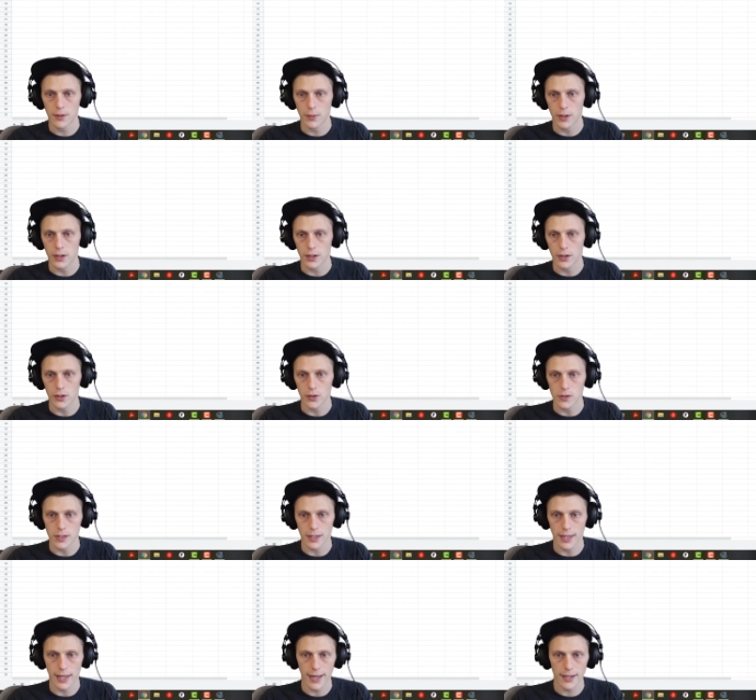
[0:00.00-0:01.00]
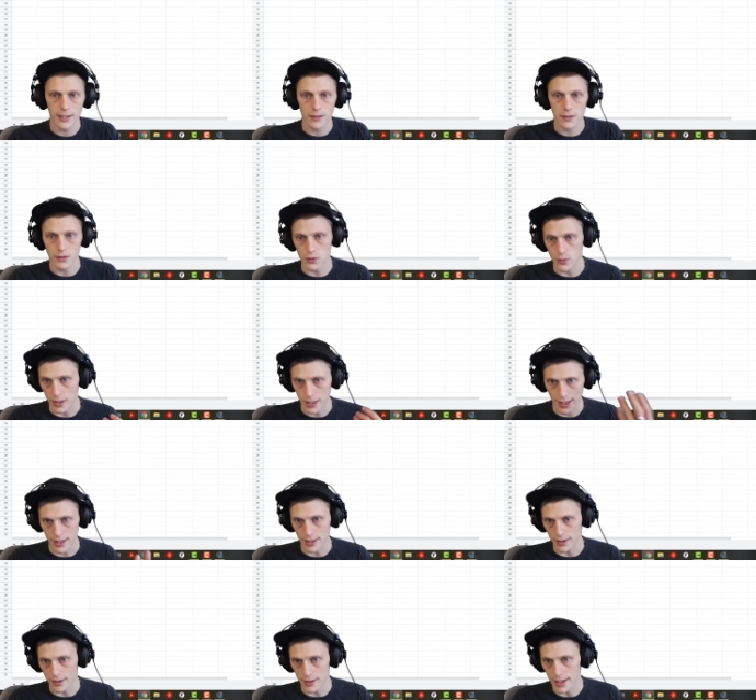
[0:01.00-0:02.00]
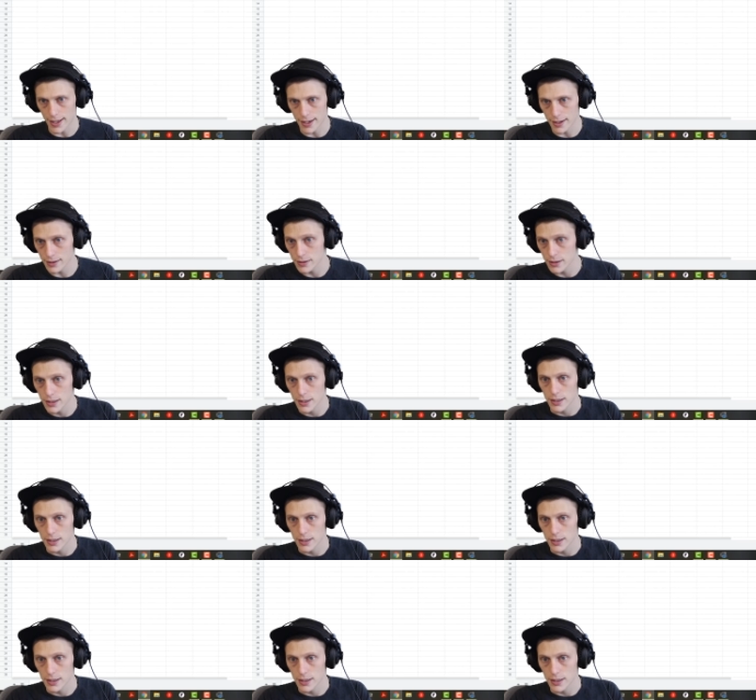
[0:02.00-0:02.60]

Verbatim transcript: We're gonna use a get, because we're getting the data.